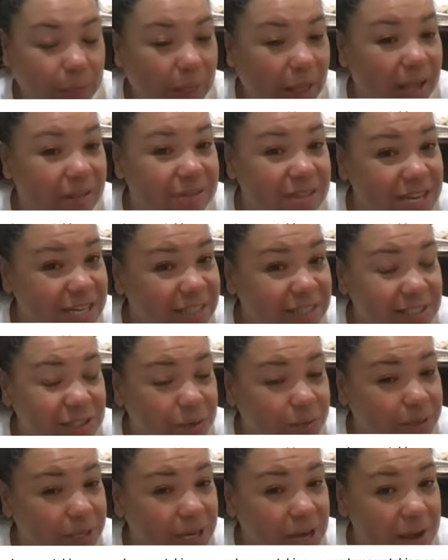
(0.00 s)
Nancy will
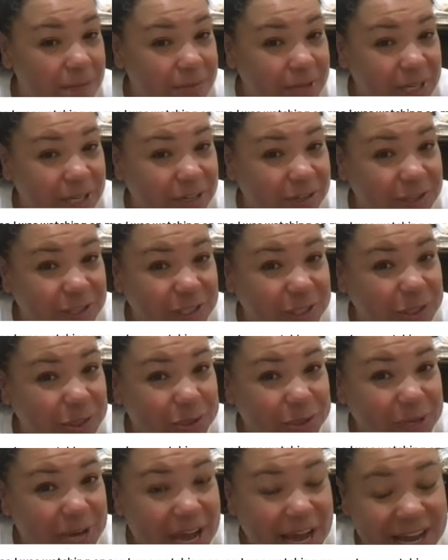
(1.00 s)
be coming here
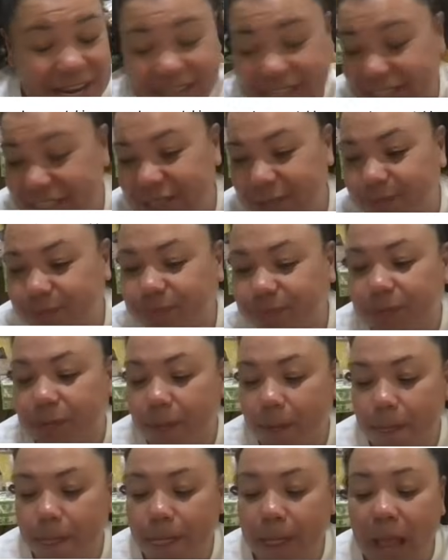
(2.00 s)
soon, guys.
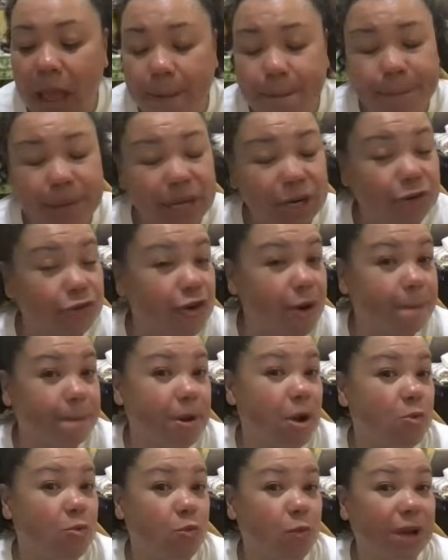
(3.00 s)
I pick her up
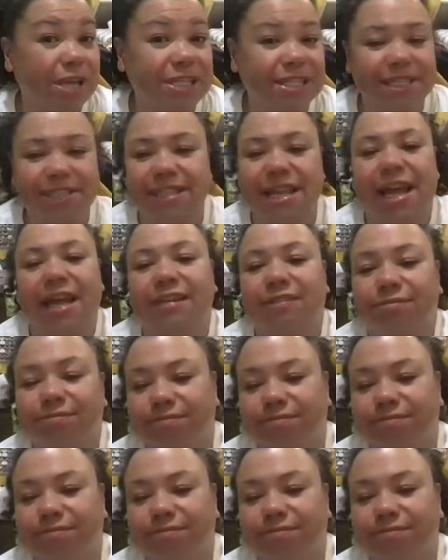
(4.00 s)
on Wednesday.